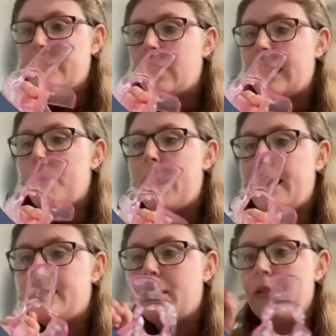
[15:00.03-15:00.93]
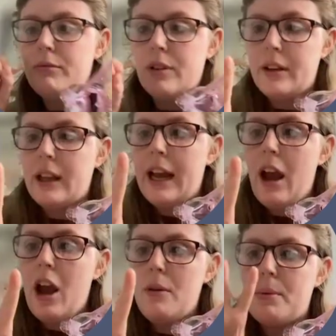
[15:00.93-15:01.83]
it's like a petal, so it
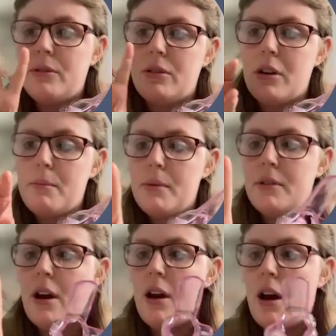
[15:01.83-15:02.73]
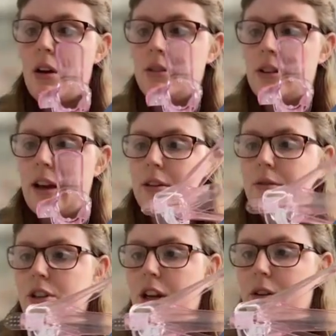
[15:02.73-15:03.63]
like opens up and it holds
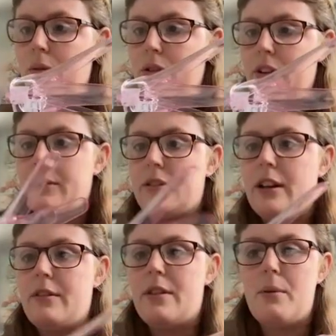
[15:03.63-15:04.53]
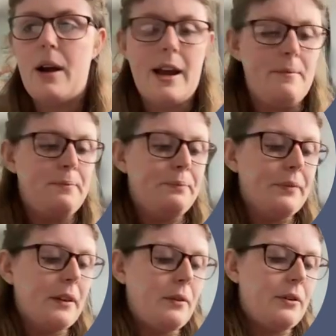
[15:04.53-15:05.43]
out the vaginal walls outside of the way.
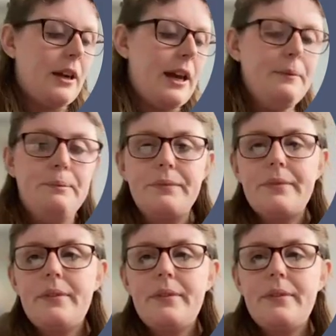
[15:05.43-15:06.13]
Okay.